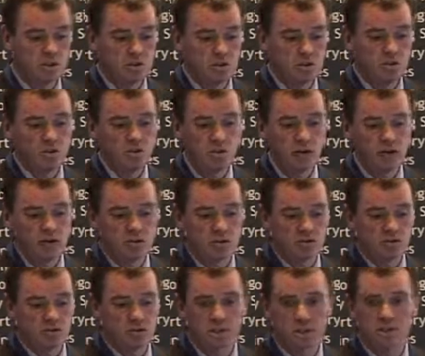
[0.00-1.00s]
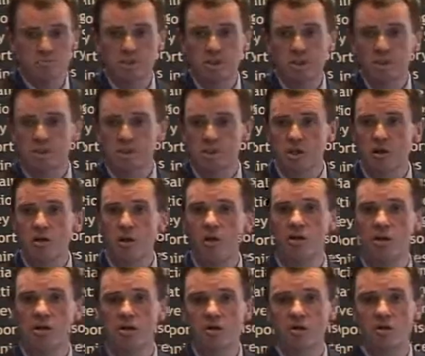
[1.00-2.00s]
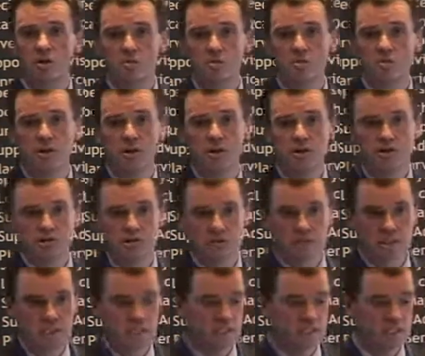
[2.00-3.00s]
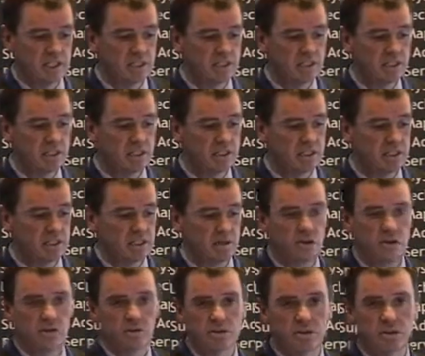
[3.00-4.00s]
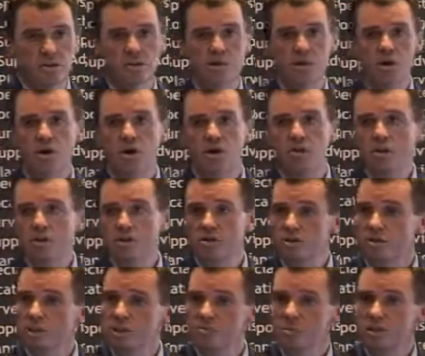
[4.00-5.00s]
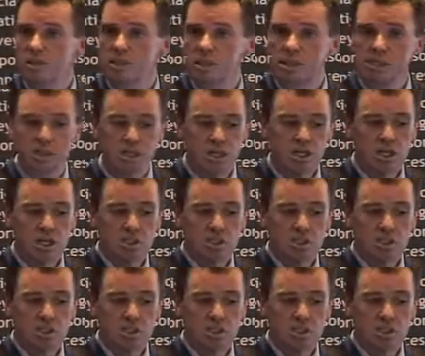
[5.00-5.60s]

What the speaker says: 2 records of 1 species all occur within designated sites, others only 30%.